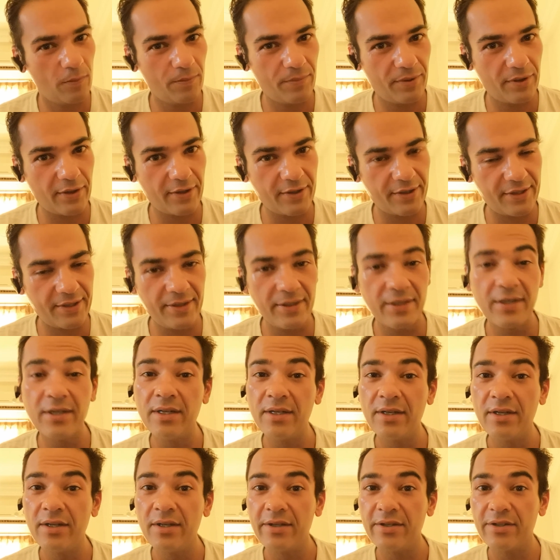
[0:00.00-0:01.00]
party.
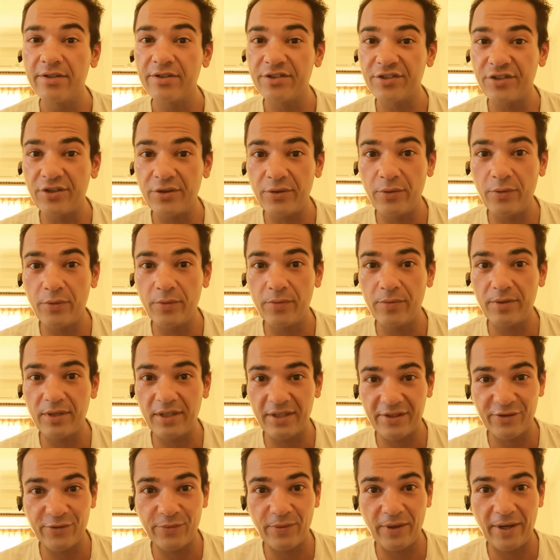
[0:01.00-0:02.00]
So
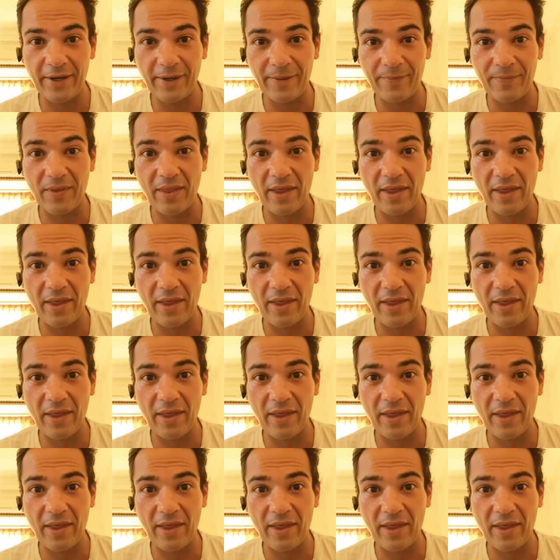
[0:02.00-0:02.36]
that's why.